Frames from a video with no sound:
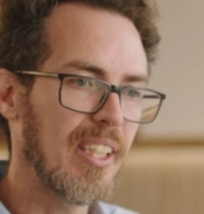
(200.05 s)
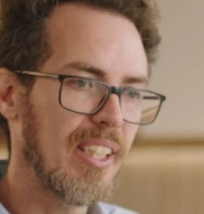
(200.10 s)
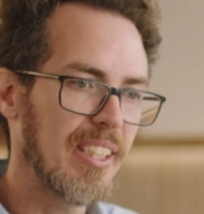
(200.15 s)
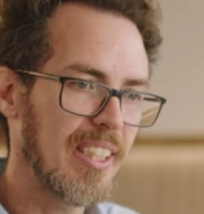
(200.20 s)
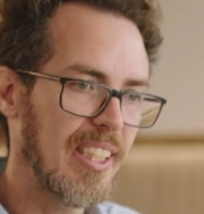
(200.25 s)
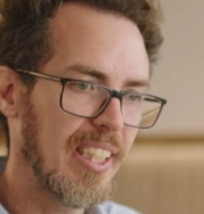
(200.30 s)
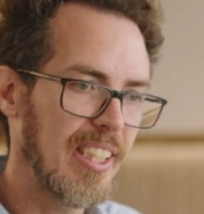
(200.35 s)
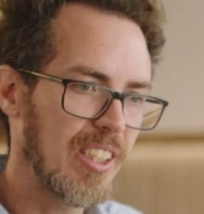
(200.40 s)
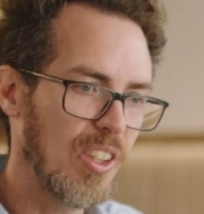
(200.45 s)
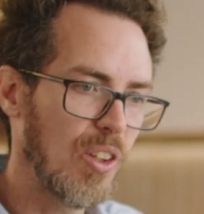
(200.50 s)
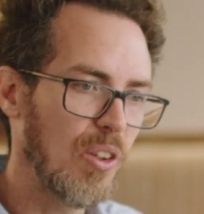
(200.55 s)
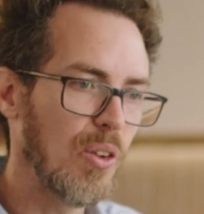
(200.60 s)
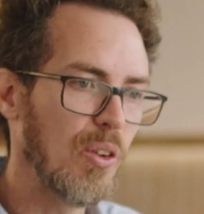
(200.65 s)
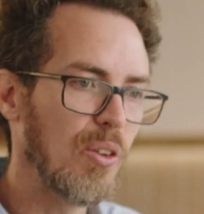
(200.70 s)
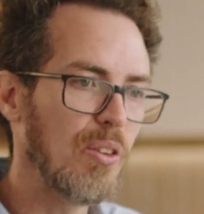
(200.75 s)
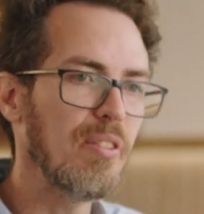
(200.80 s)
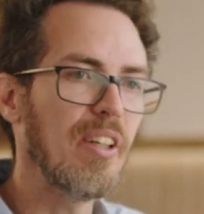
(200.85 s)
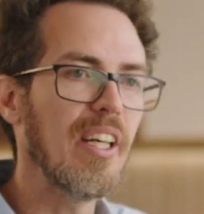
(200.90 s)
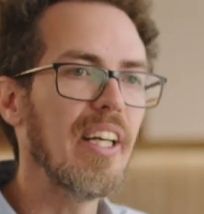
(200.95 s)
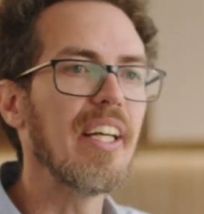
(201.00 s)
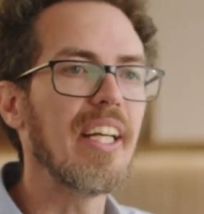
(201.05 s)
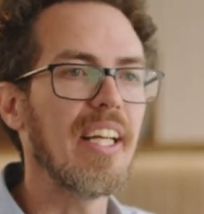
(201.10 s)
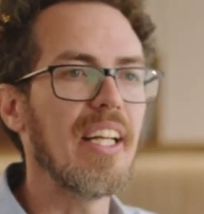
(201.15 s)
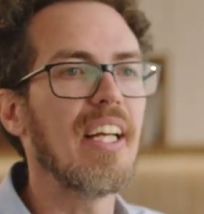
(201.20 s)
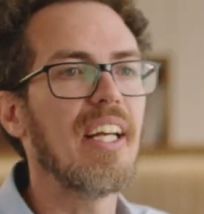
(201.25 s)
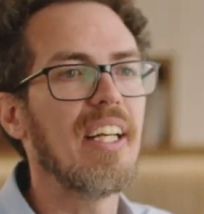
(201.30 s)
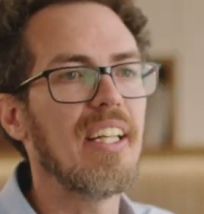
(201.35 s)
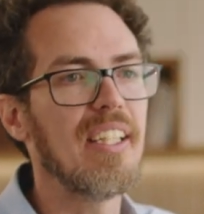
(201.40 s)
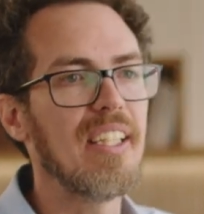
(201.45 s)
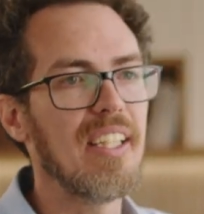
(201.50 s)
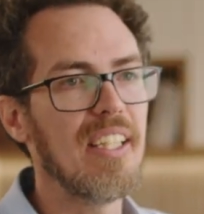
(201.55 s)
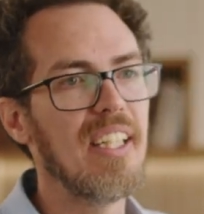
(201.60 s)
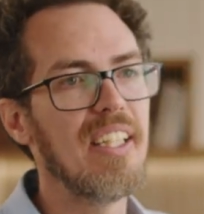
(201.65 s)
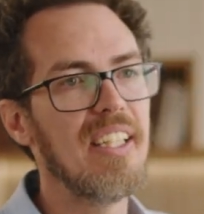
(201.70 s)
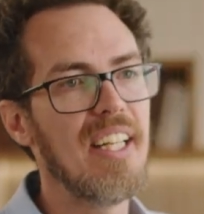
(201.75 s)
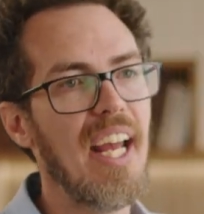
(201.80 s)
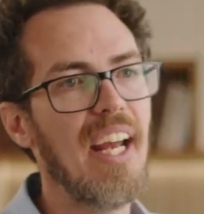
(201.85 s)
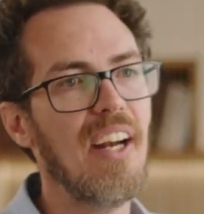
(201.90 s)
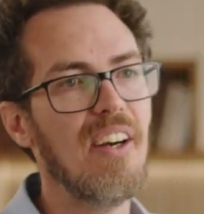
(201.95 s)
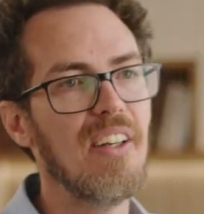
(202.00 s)
It's all very
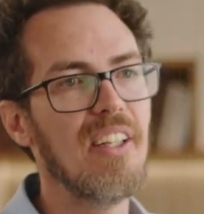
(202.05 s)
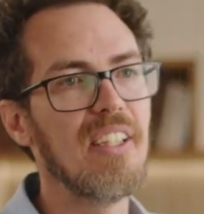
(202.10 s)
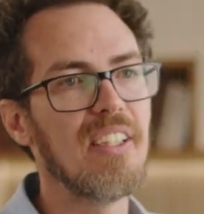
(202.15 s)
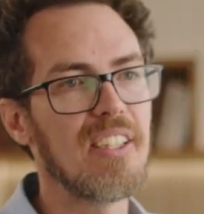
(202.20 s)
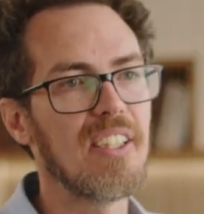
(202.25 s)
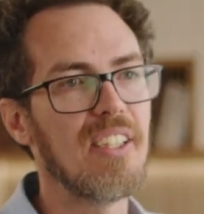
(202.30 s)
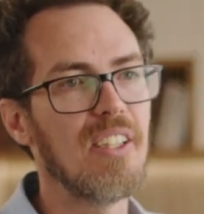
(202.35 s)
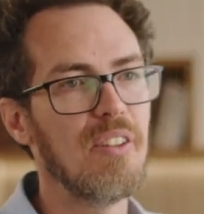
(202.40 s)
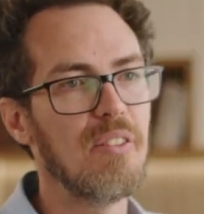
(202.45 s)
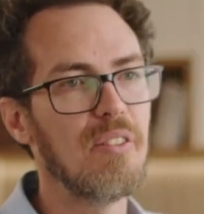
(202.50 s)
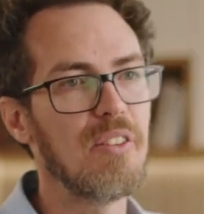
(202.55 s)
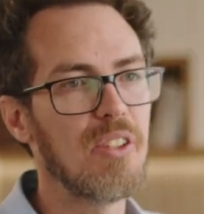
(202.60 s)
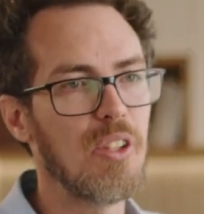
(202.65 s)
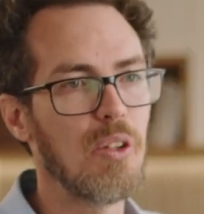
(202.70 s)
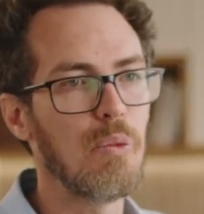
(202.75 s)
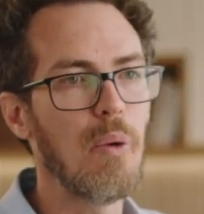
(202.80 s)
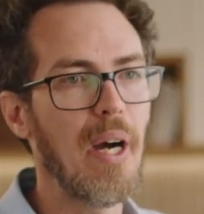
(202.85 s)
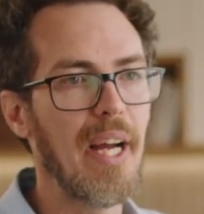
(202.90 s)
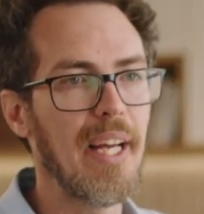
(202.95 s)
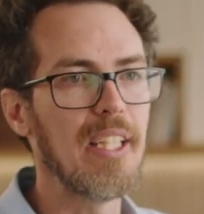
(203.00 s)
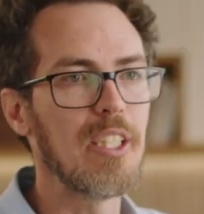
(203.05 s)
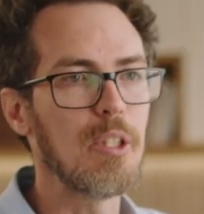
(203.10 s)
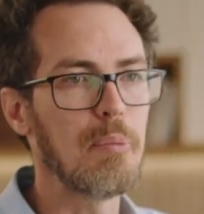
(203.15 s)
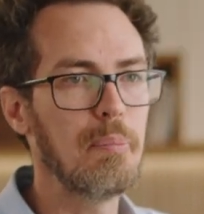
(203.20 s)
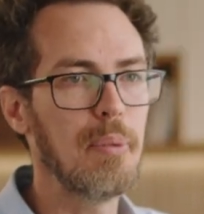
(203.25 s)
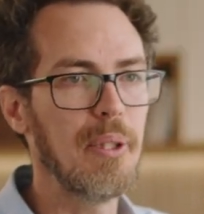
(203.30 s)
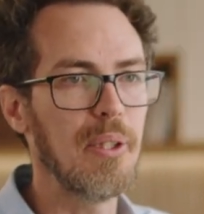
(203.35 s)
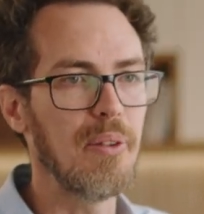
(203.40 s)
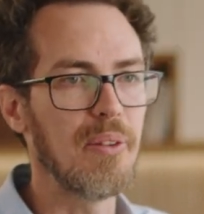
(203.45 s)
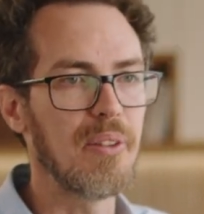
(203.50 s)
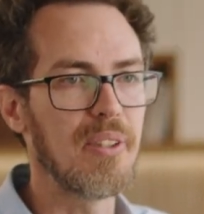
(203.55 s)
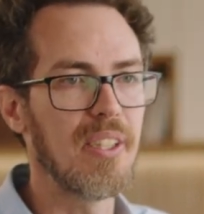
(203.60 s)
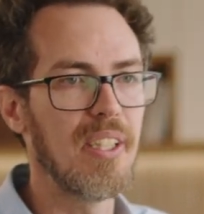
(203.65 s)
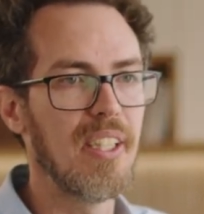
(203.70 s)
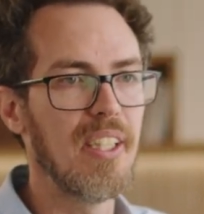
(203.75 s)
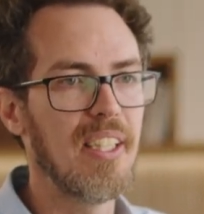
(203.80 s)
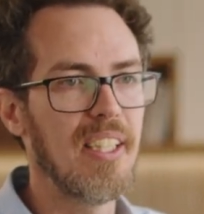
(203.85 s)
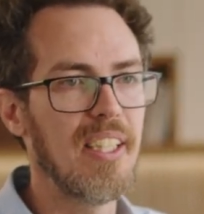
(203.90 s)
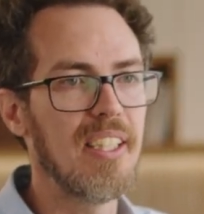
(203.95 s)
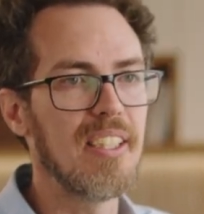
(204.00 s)
inherent to the way it's built.
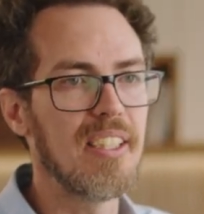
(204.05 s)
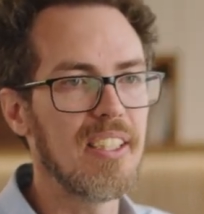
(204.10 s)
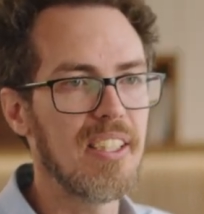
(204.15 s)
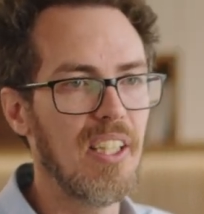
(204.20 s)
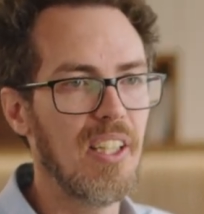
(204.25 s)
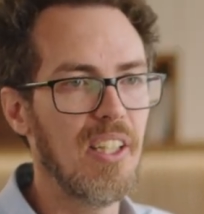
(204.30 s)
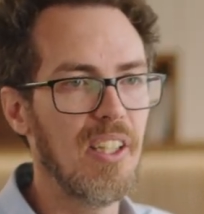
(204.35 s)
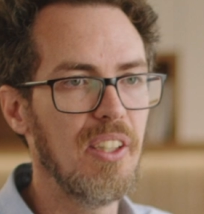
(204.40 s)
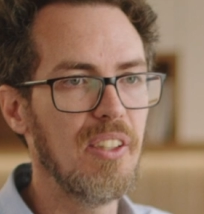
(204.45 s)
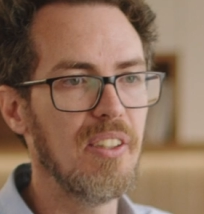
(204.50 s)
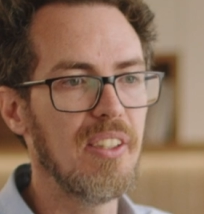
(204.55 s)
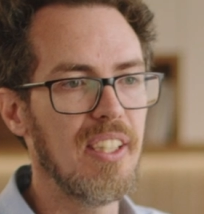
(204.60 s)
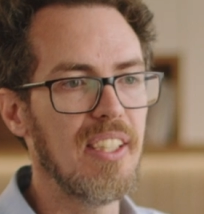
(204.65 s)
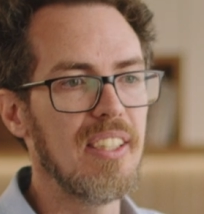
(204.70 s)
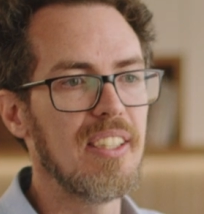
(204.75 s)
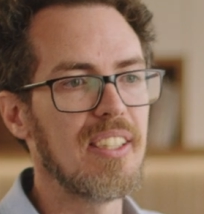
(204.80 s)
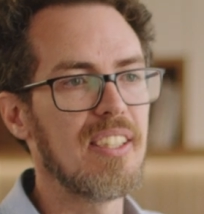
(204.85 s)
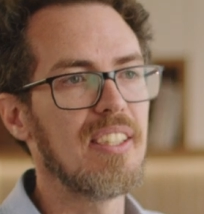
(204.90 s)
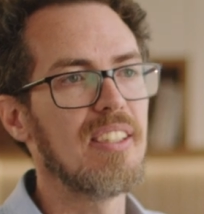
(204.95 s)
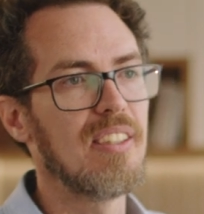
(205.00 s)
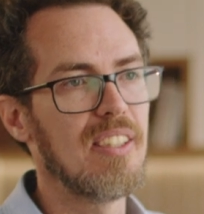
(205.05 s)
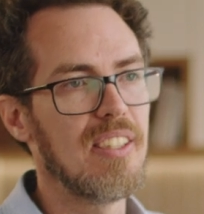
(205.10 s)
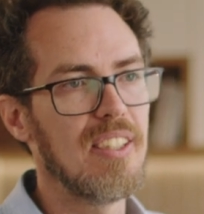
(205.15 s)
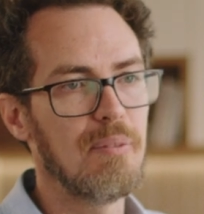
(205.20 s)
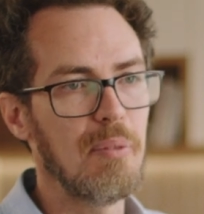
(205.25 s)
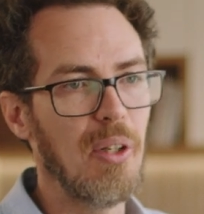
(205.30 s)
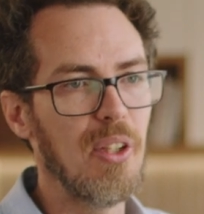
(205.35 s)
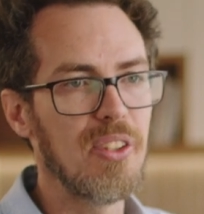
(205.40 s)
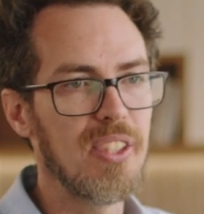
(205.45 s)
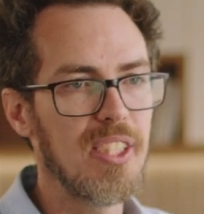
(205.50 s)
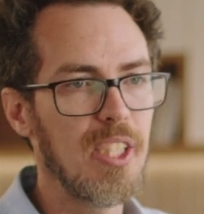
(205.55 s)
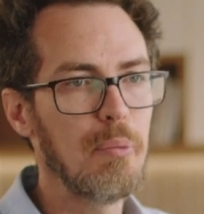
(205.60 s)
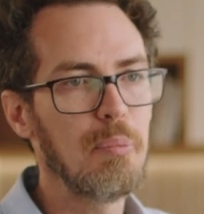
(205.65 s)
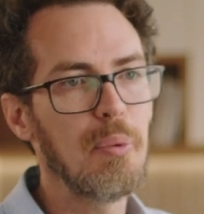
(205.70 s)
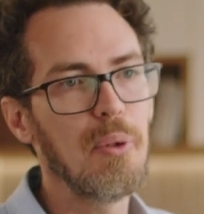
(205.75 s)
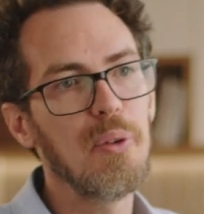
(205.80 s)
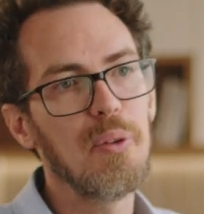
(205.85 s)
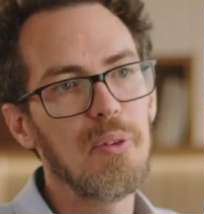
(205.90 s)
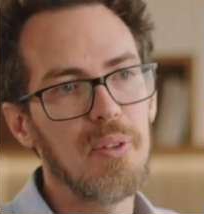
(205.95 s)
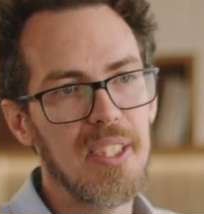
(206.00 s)
And so it's both
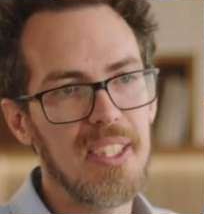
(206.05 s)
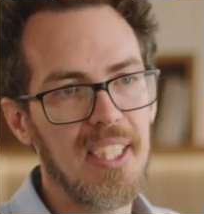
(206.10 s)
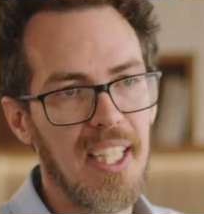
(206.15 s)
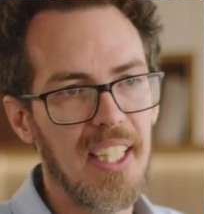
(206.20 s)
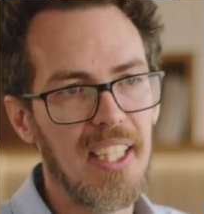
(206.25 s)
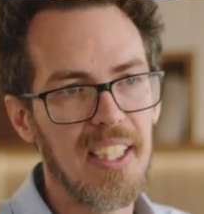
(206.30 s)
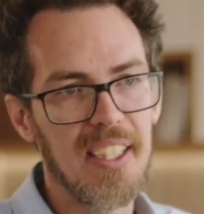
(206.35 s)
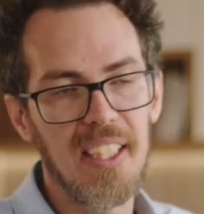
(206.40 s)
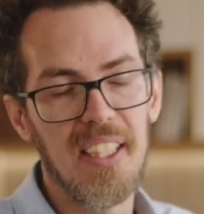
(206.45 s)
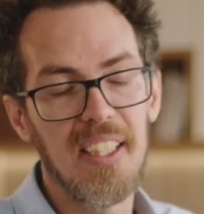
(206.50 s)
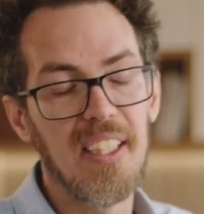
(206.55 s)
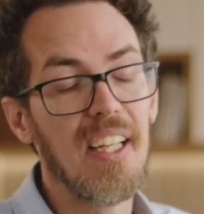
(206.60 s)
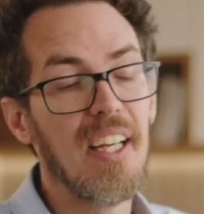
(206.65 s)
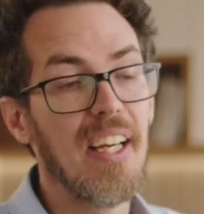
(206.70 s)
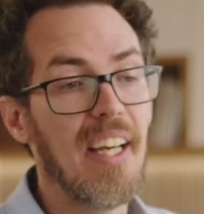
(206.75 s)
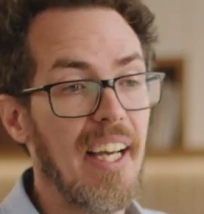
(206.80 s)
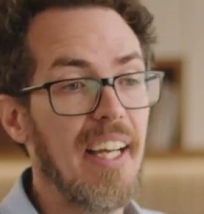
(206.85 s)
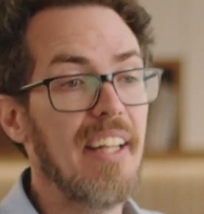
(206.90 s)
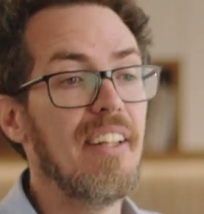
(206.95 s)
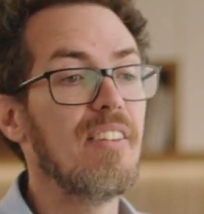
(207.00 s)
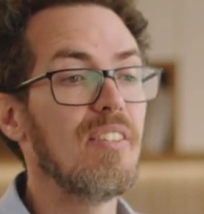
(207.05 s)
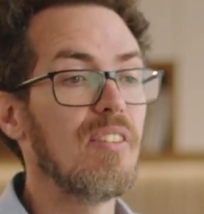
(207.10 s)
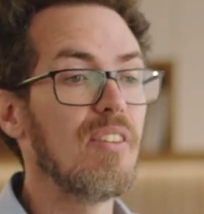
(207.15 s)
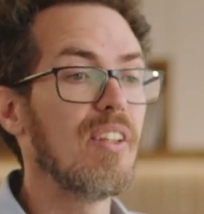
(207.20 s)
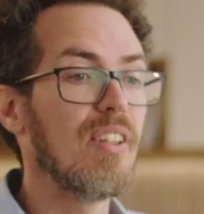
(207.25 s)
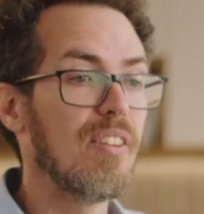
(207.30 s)
simple, it's elegant, and